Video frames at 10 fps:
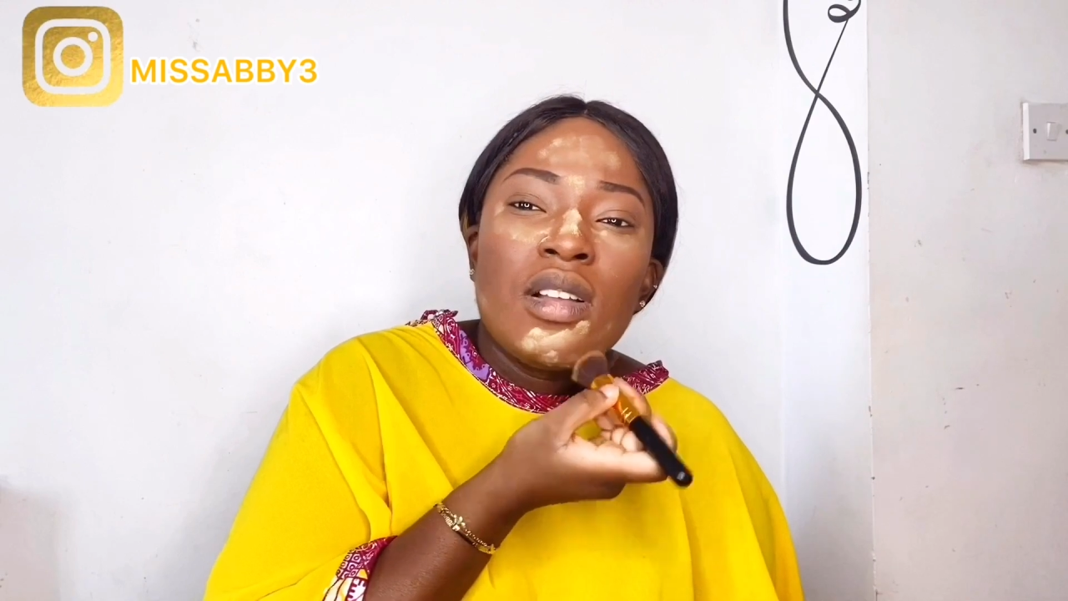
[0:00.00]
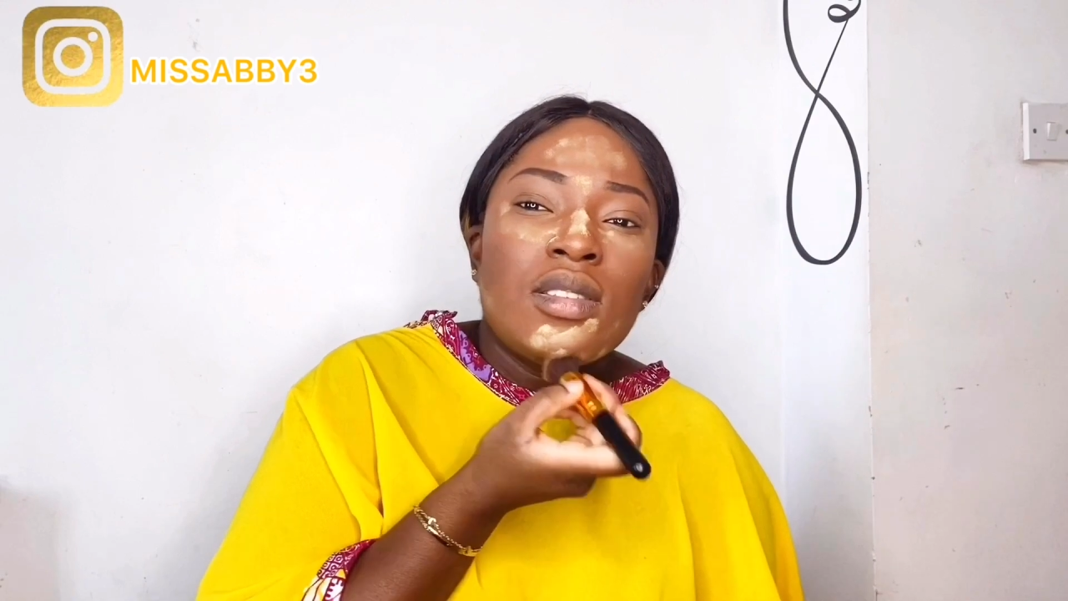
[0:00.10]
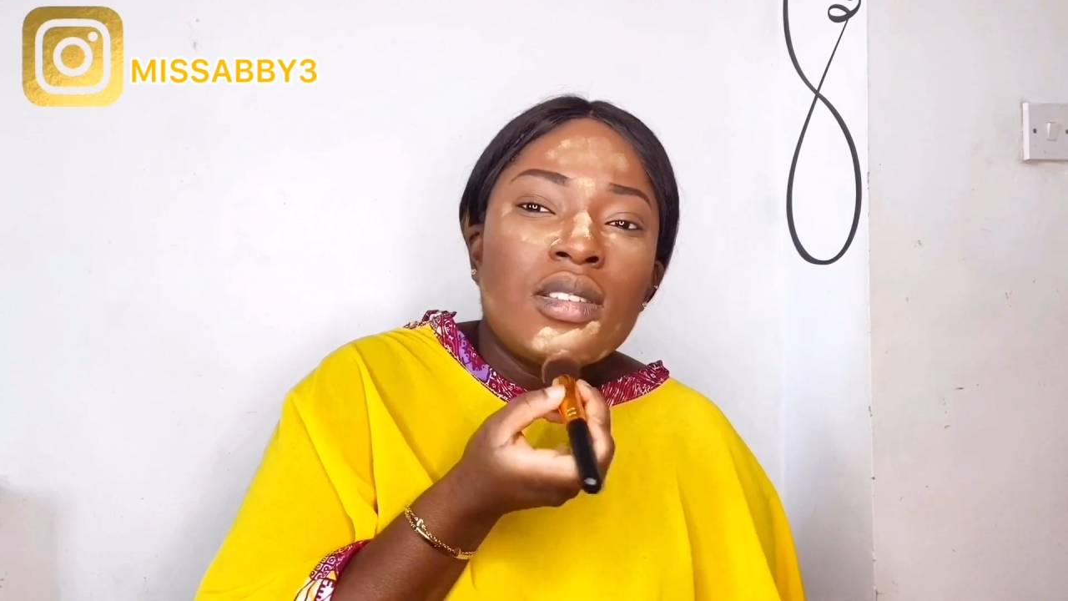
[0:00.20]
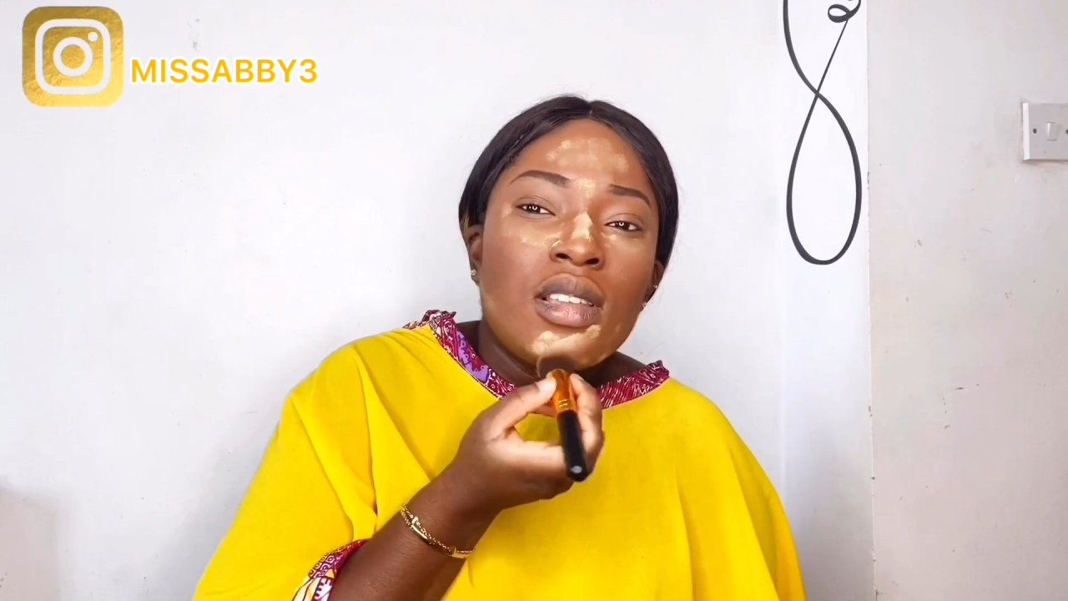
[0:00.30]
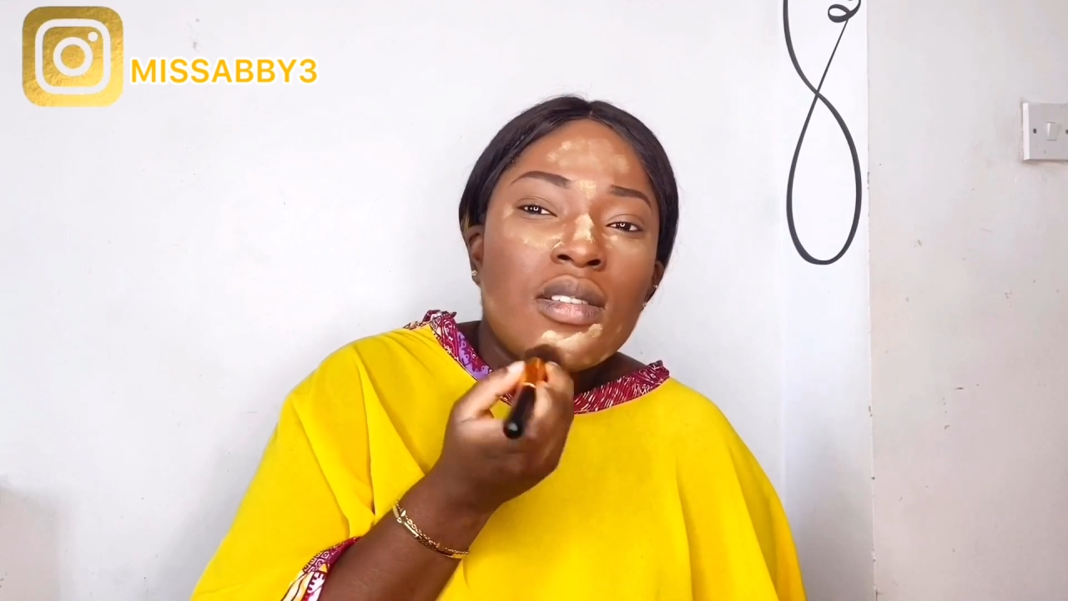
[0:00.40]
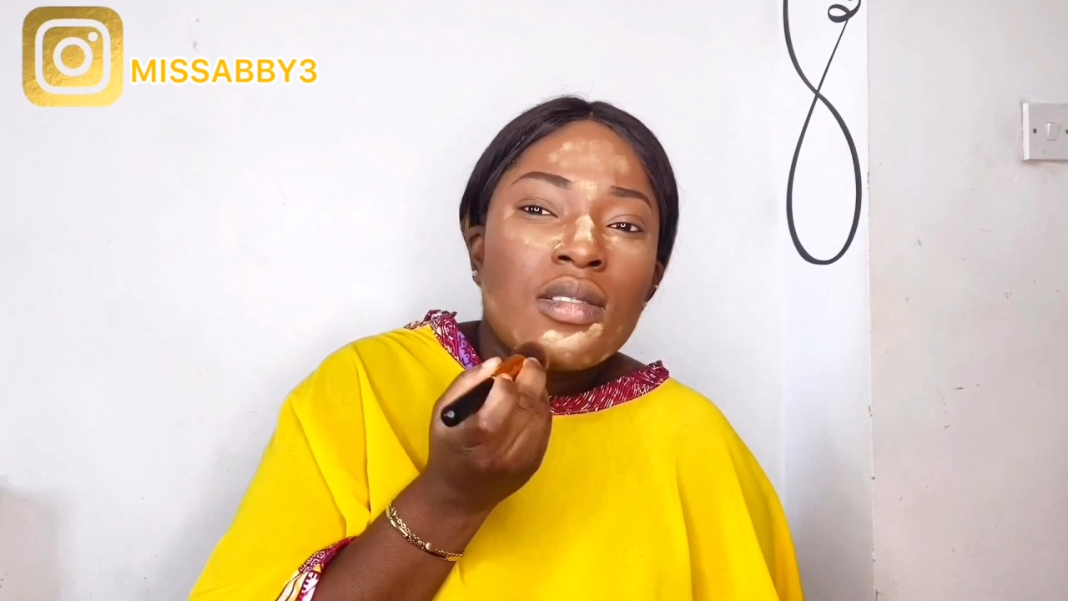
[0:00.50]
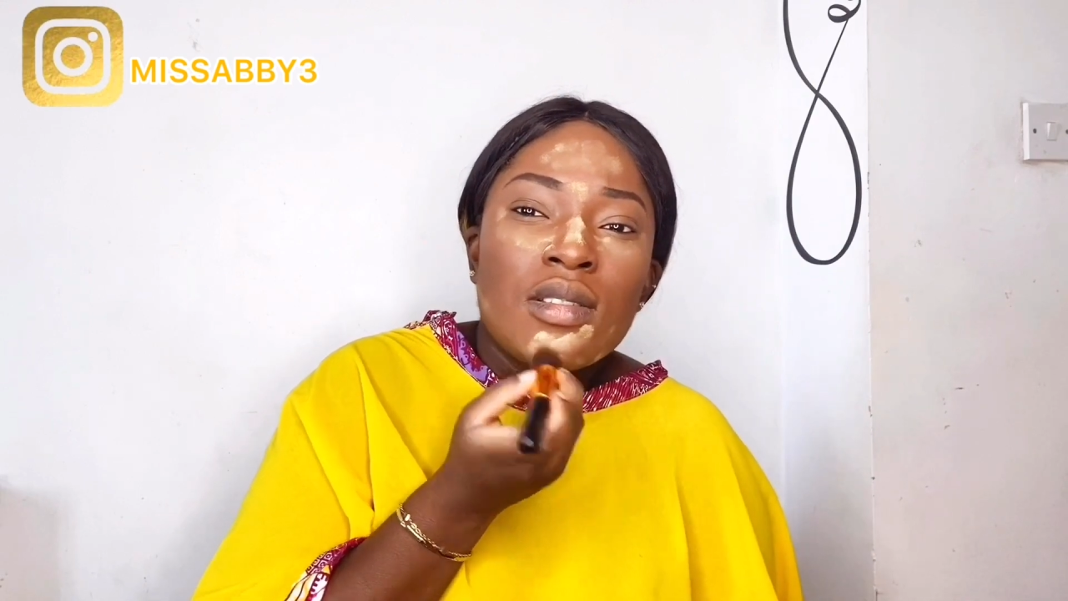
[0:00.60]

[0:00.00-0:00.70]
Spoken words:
say,